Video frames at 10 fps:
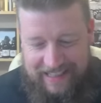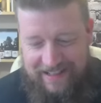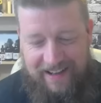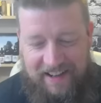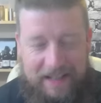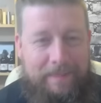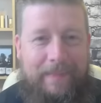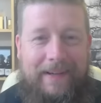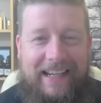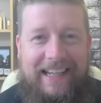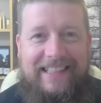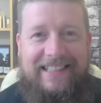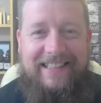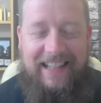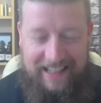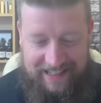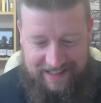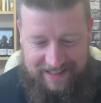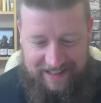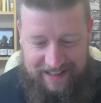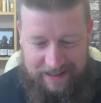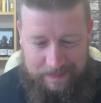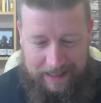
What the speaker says: lime and it's